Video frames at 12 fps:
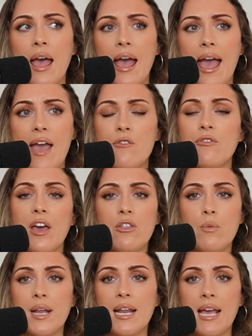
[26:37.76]
Every
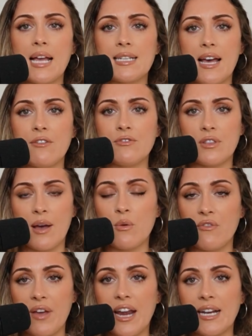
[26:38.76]
other one I had after that
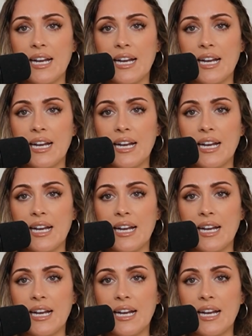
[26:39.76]
were very